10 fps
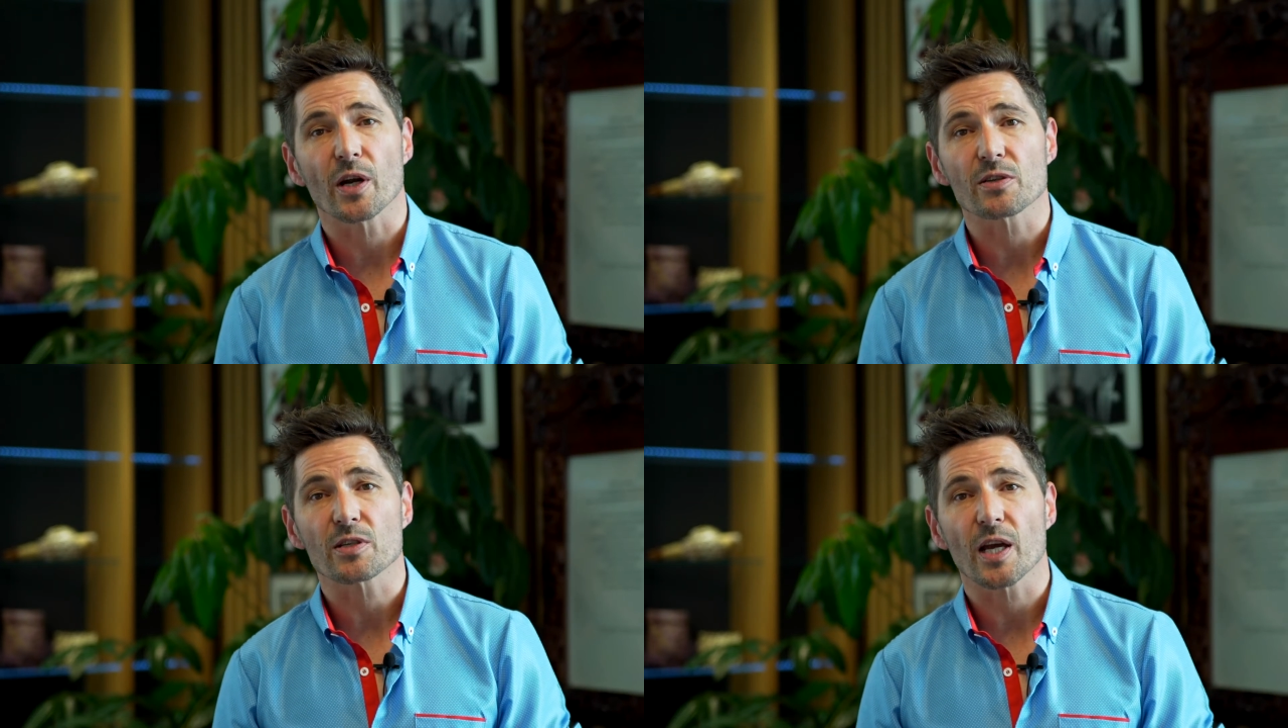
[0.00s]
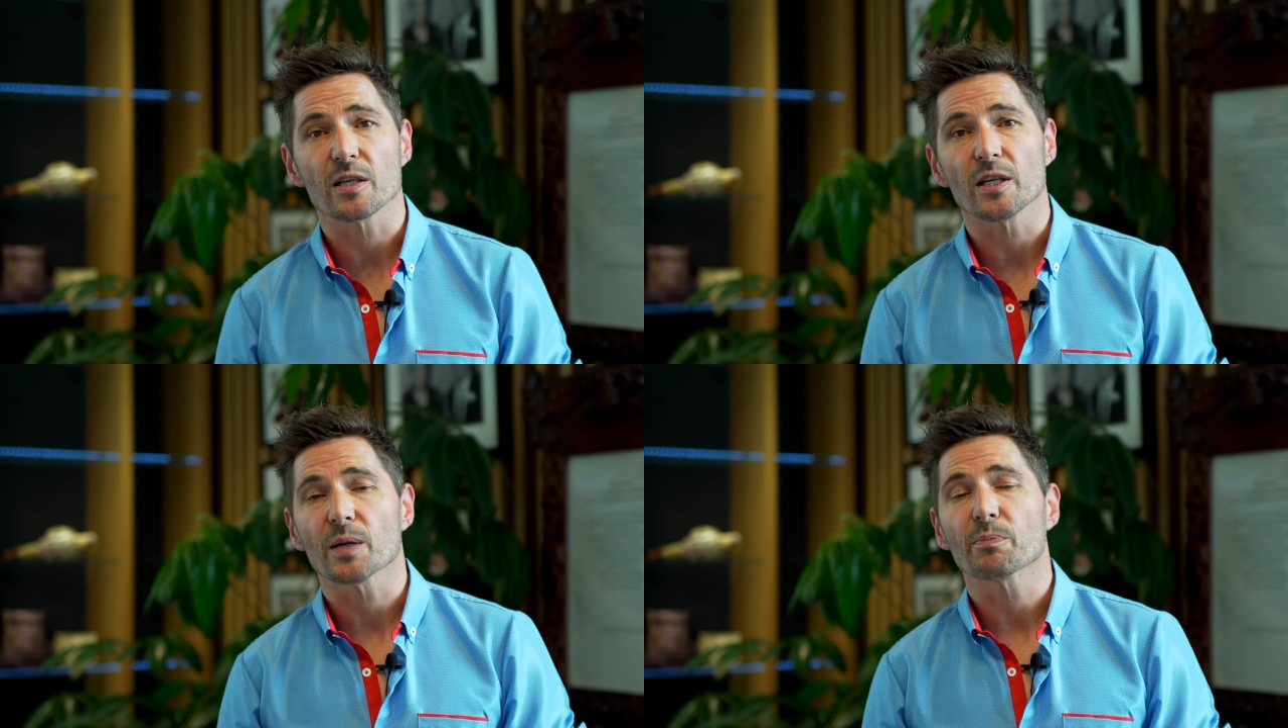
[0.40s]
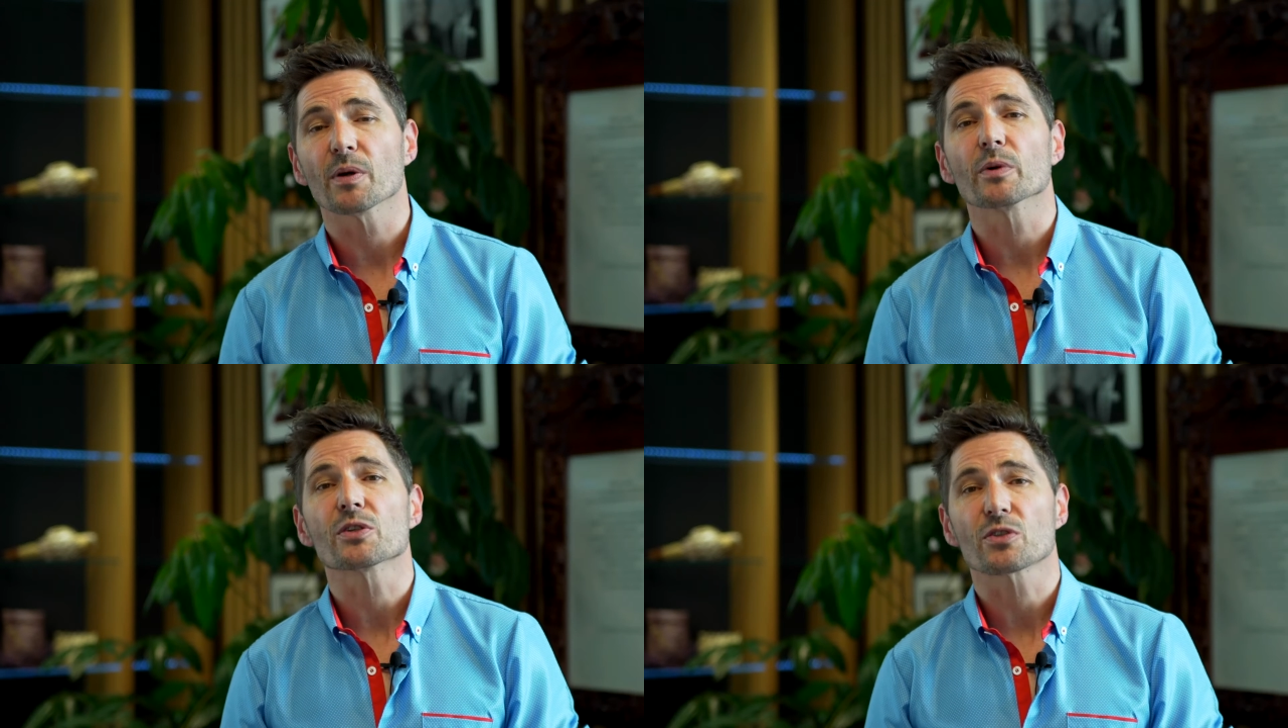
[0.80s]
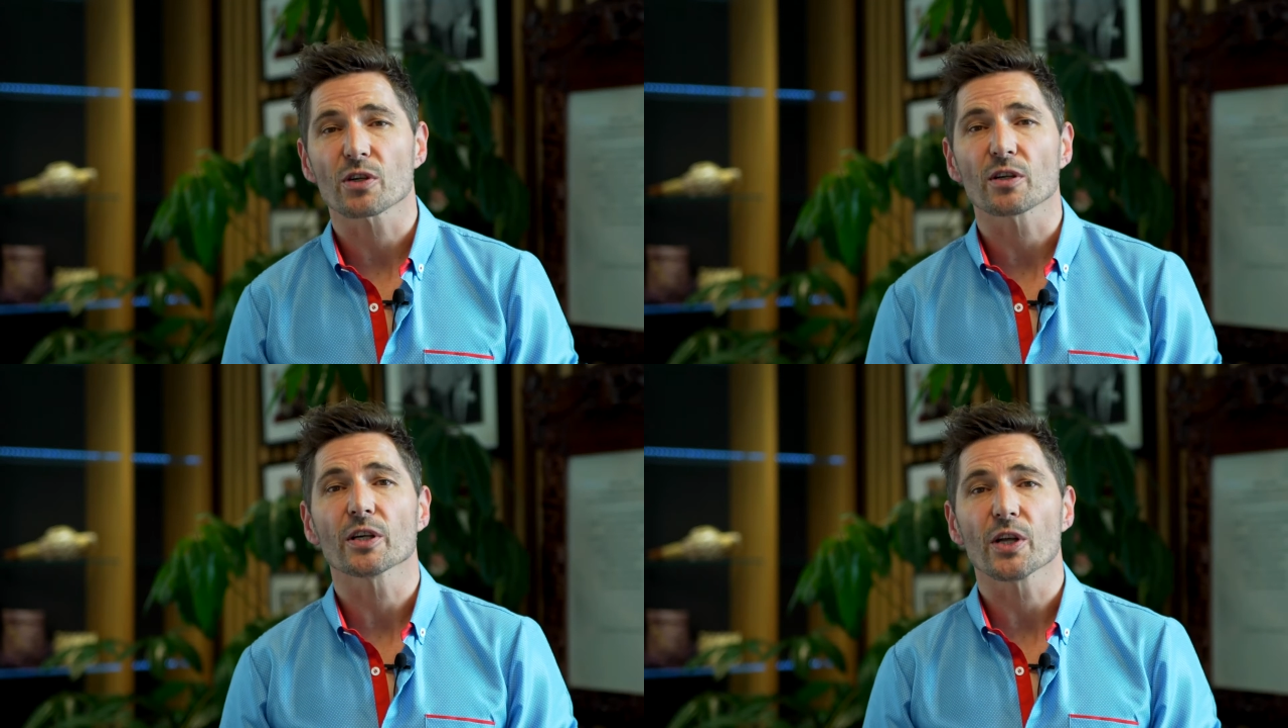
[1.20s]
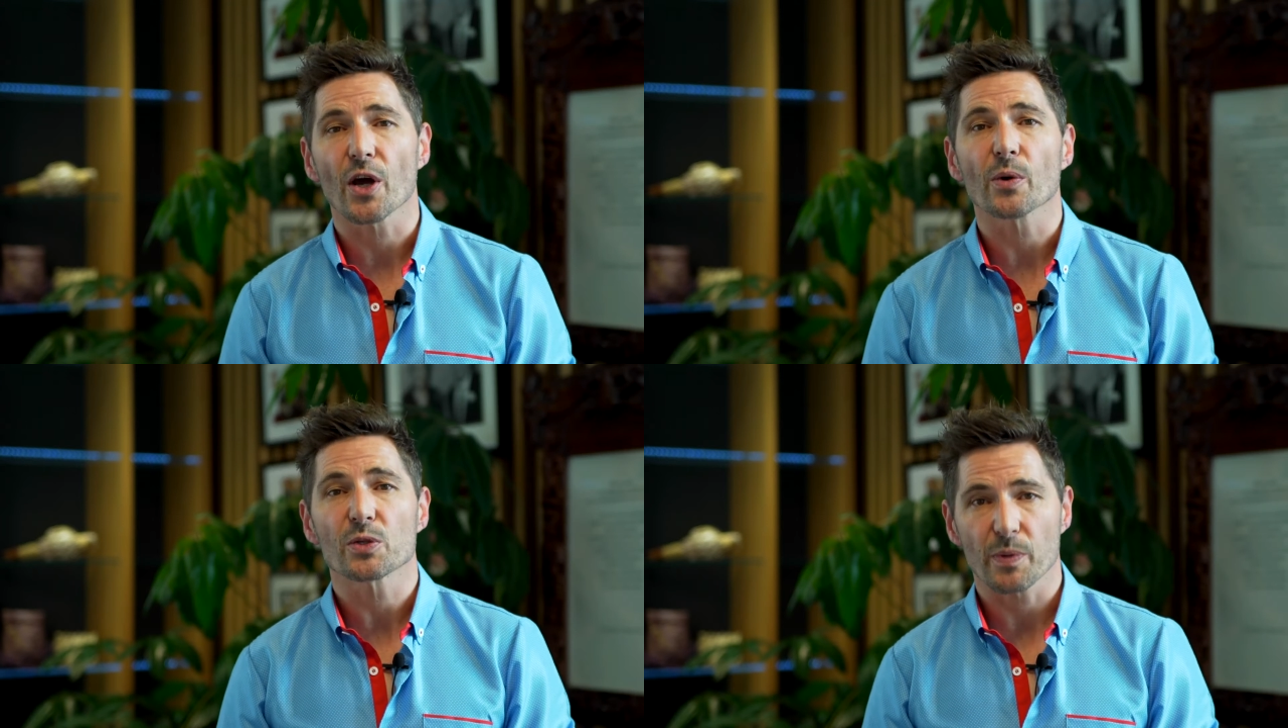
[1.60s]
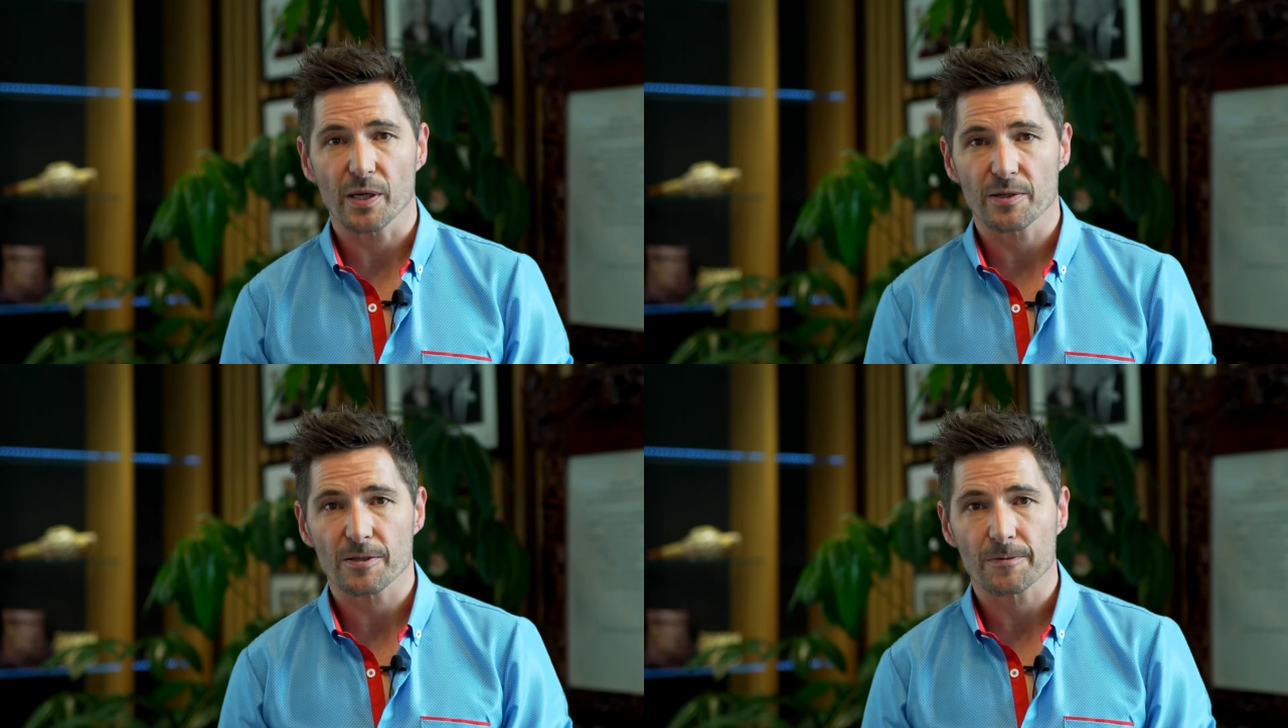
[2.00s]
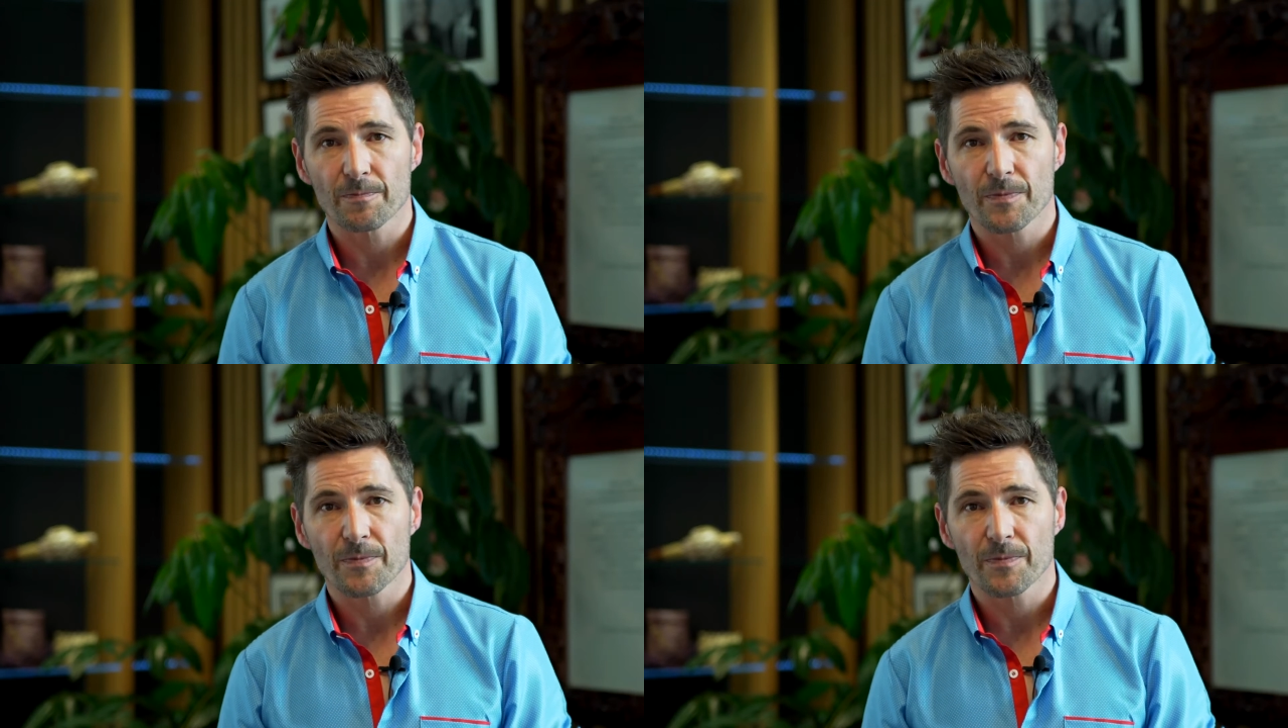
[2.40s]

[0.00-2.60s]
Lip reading: understand yet, but we certainly know it's best.